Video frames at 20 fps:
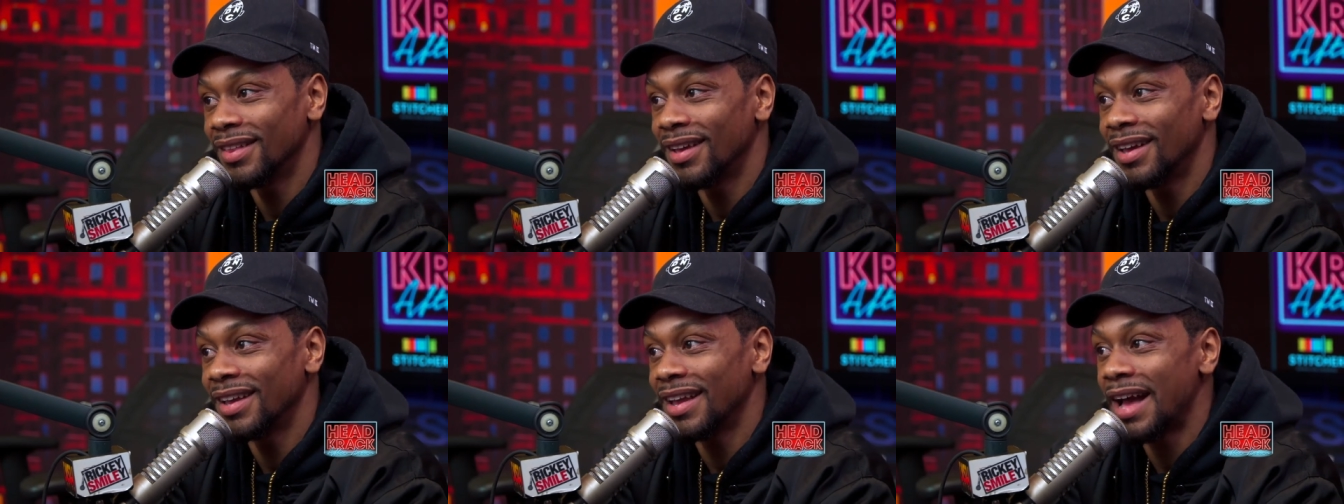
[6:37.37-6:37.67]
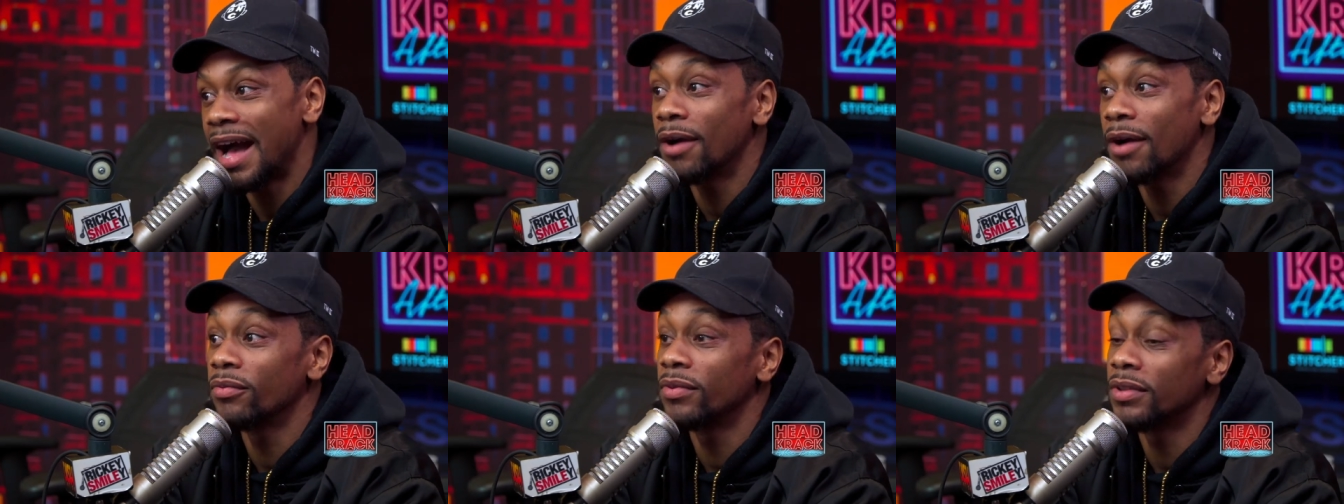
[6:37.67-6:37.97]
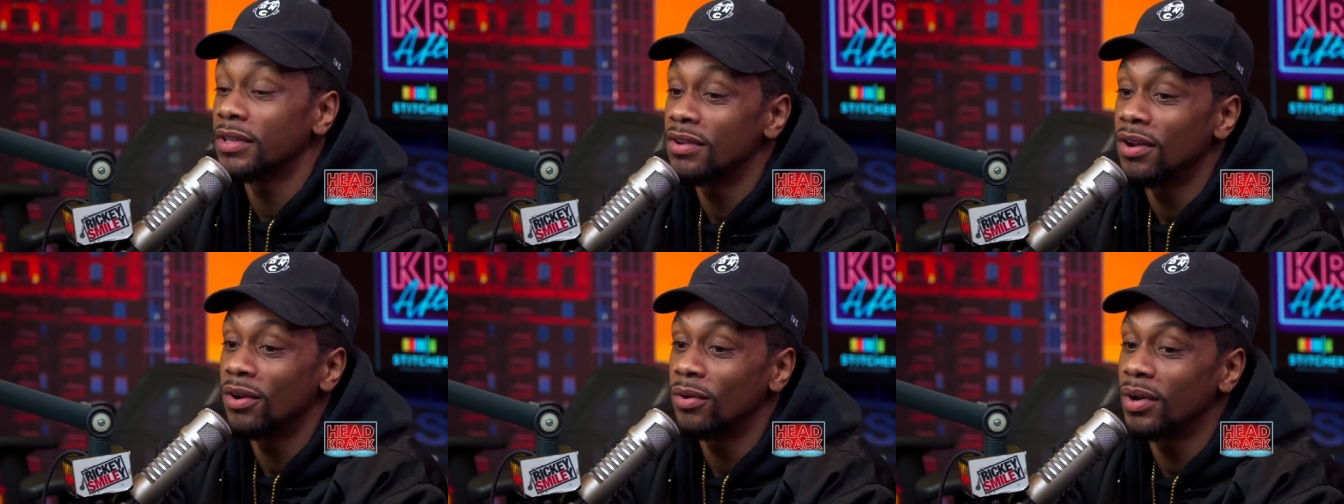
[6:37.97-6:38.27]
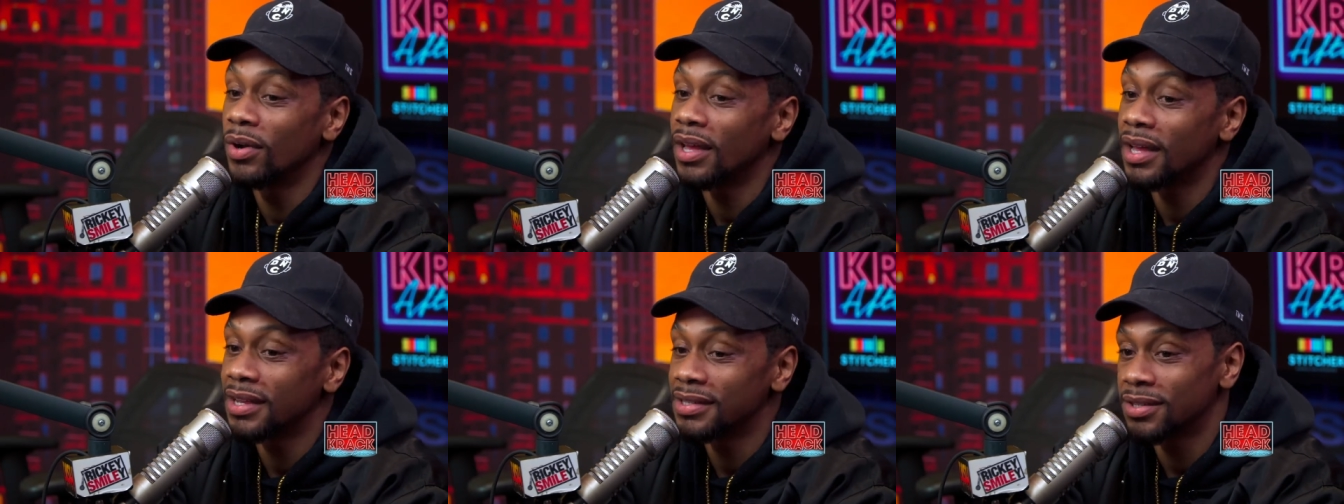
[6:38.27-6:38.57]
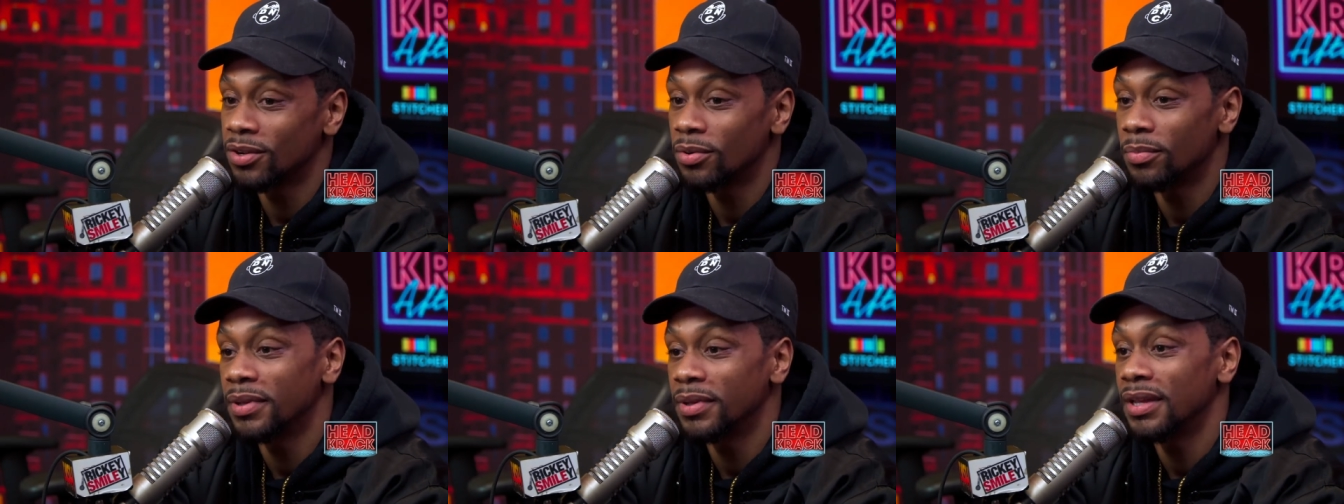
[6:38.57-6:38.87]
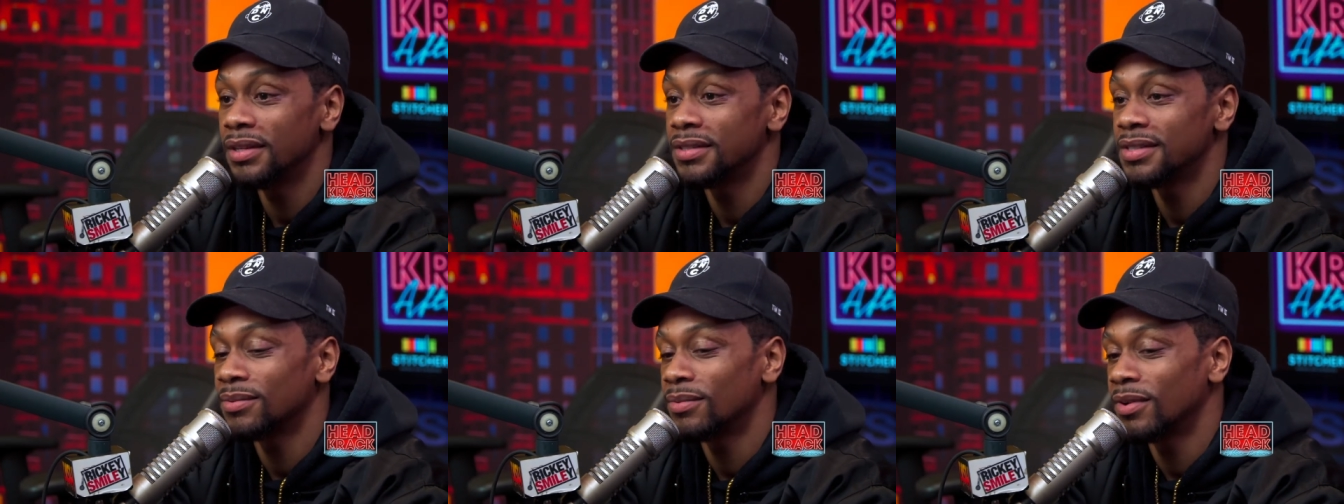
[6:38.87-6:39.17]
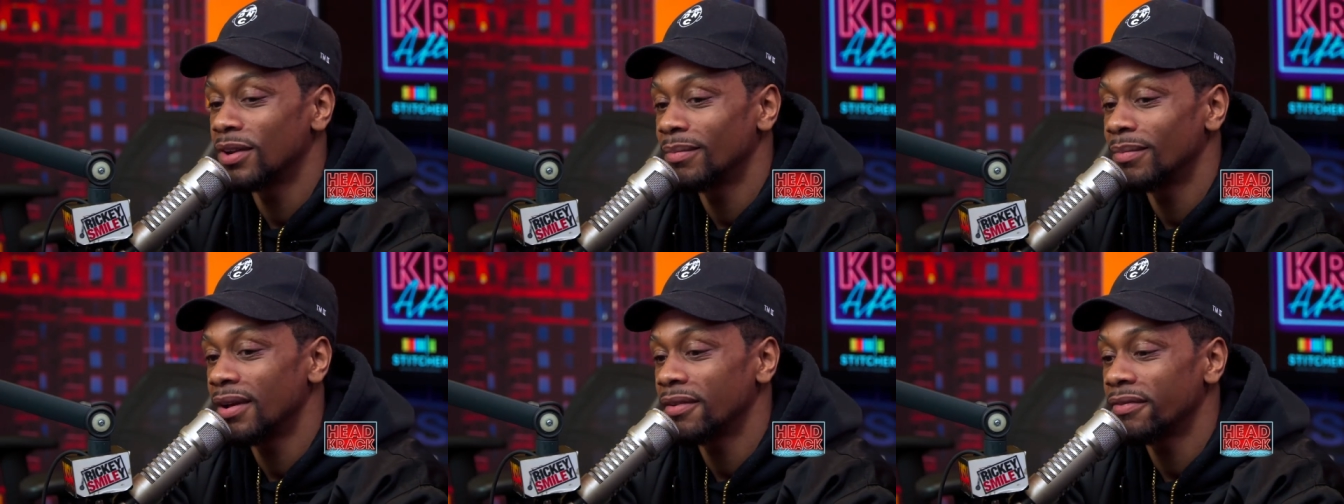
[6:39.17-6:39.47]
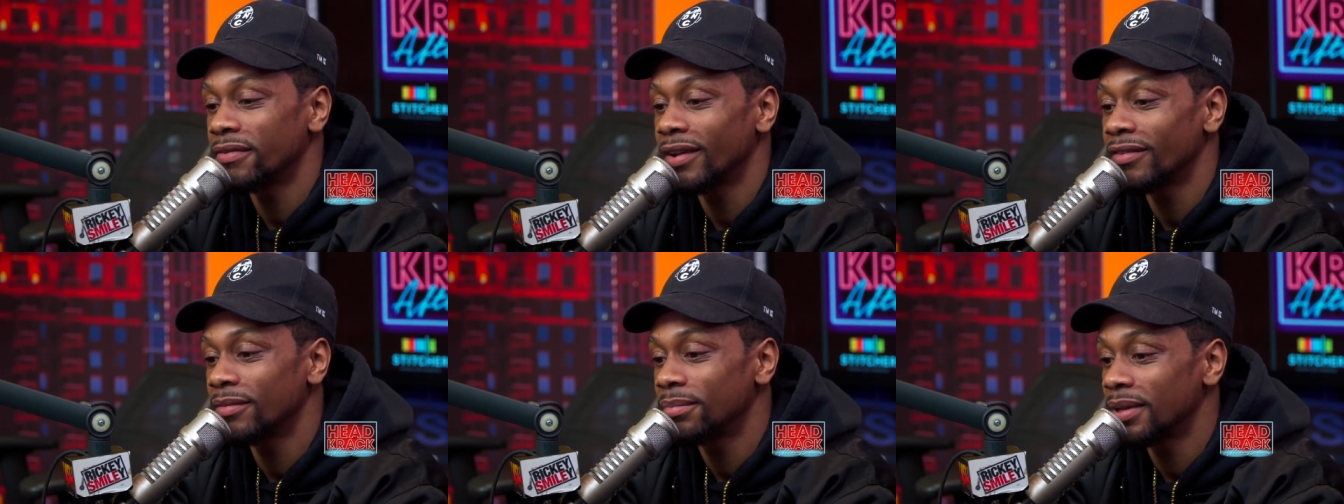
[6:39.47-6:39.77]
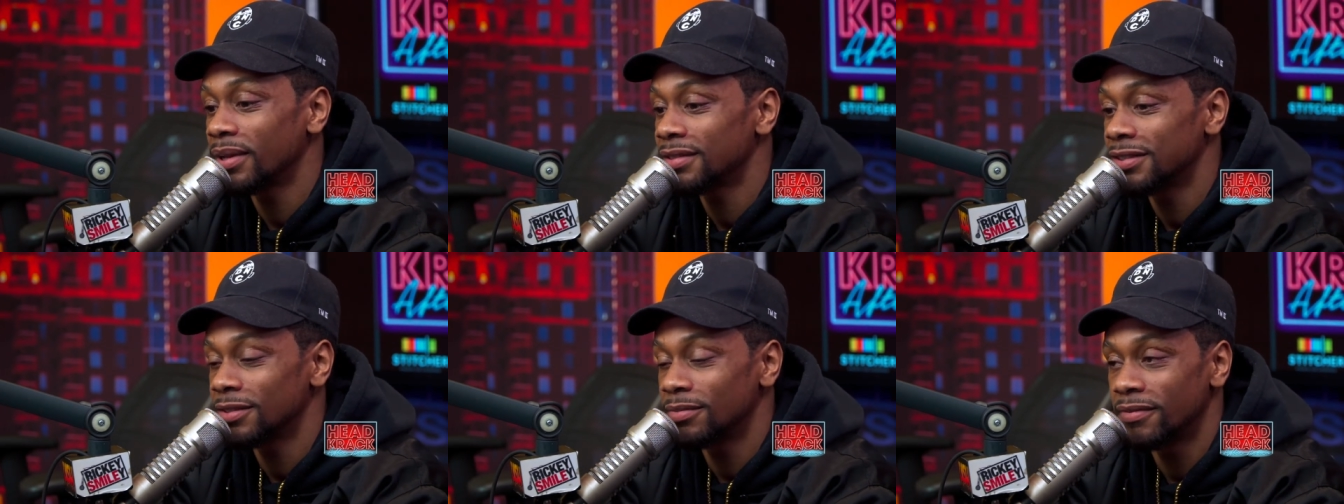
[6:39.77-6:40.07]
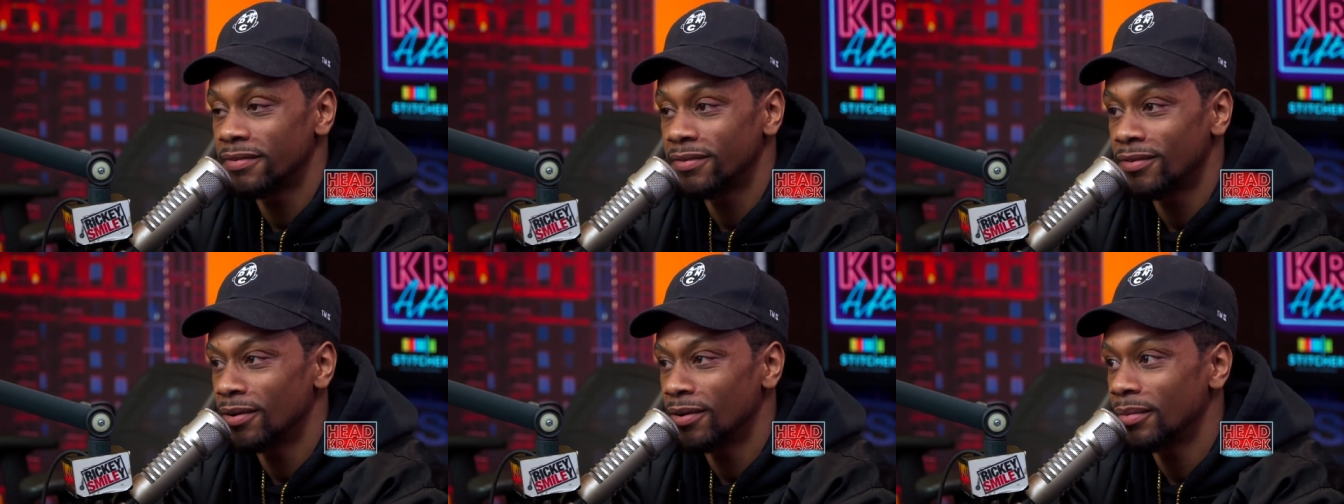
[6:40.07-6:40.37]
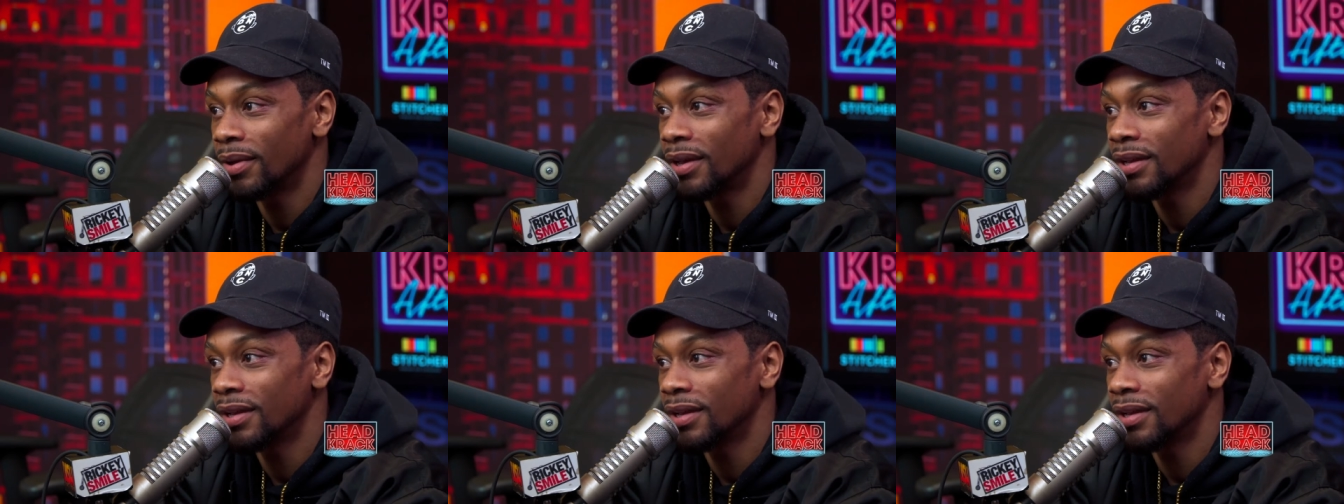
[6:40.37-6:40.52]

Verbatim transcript: Like I, you know what, S O B is one of my favorite places to perform,